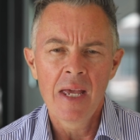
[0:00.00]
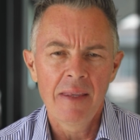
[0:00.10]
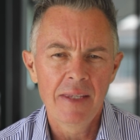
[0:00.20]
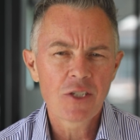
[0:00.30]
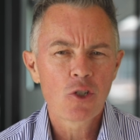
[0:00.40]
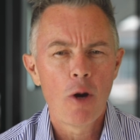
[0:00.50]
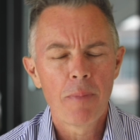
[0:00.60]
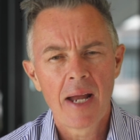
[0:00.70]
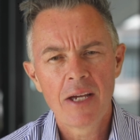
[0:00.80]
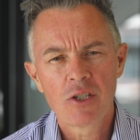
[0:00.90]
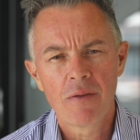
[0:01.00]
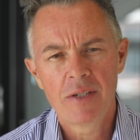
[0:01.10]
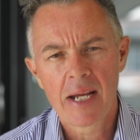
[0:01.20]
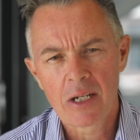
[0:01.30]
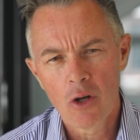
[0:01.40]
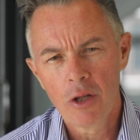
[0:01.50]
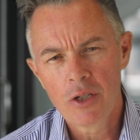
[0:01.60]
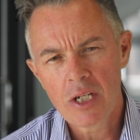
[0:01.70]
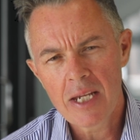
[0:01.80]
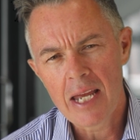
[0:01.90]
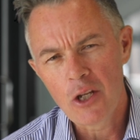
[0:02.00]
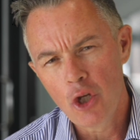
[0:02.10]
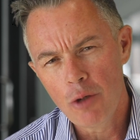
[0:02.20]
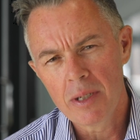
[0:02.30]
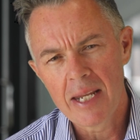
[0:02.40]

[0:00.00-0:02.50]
This combination of technology and human